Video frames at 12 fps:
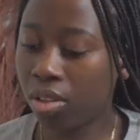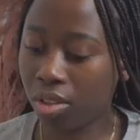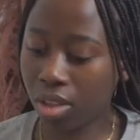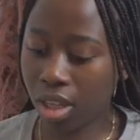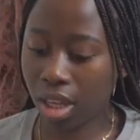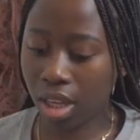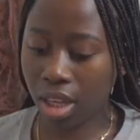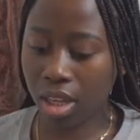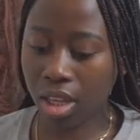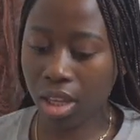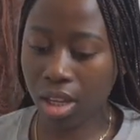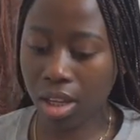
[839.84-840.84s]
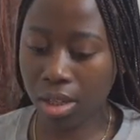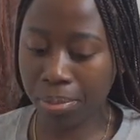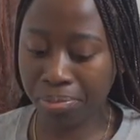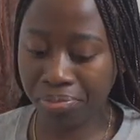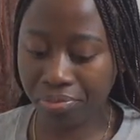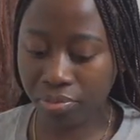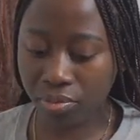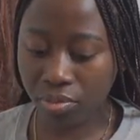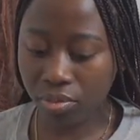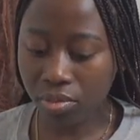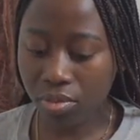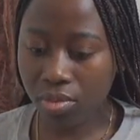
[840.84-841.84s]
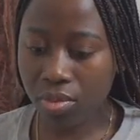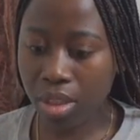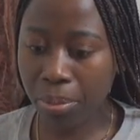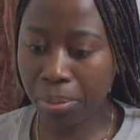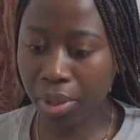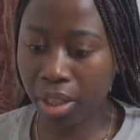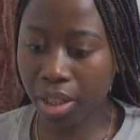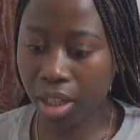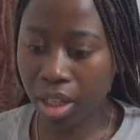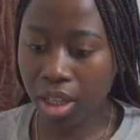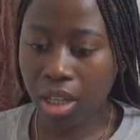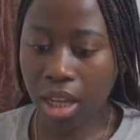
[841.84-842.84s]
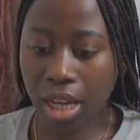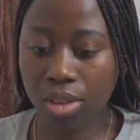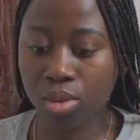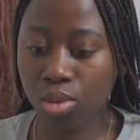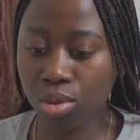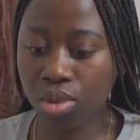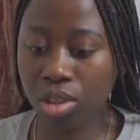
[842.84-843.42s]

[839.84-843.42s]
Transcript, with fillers: Okay. Um, but I do